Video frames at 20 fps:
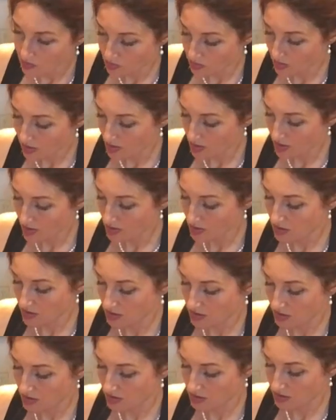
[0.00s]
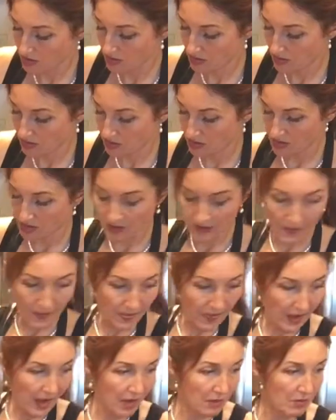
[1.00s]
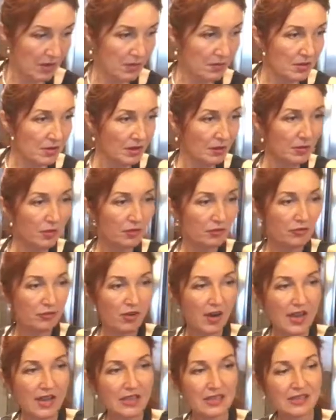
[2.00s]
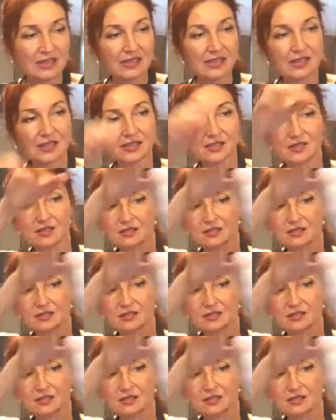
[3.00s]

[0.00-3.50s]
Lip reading: Okay. And maybe a little bit of rice.